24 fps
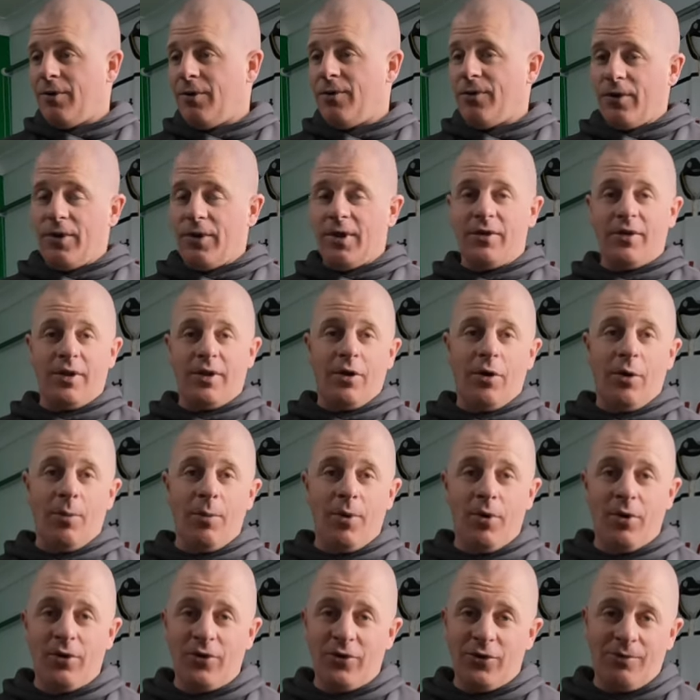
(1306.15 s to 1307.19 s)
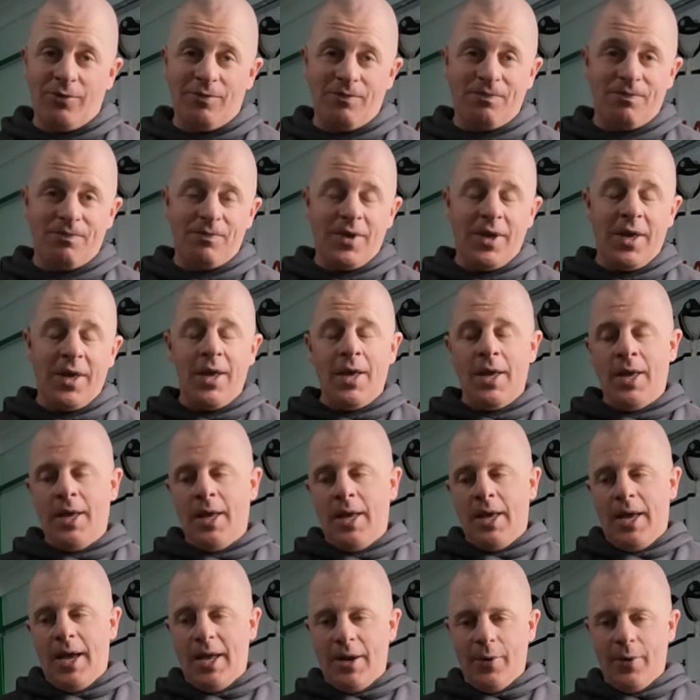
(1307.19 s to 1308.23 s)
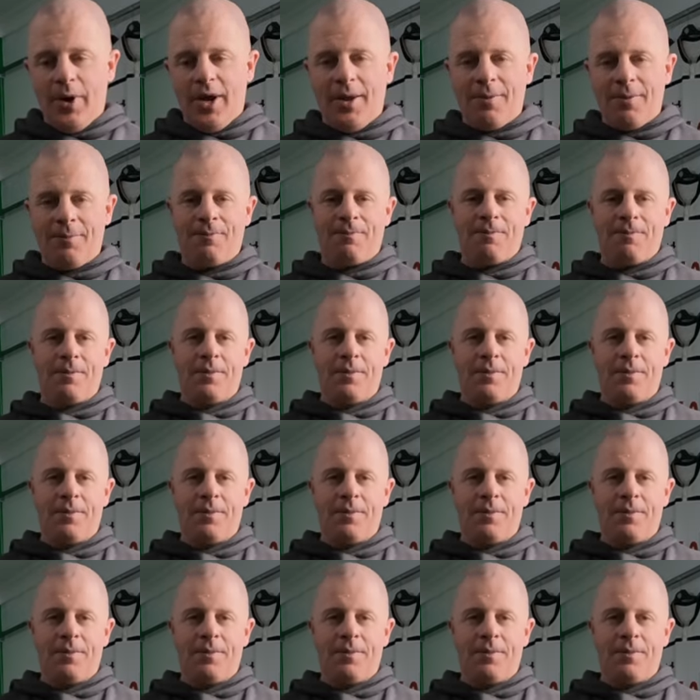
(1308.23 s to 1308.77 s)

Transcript: for this little bundle. Anyway,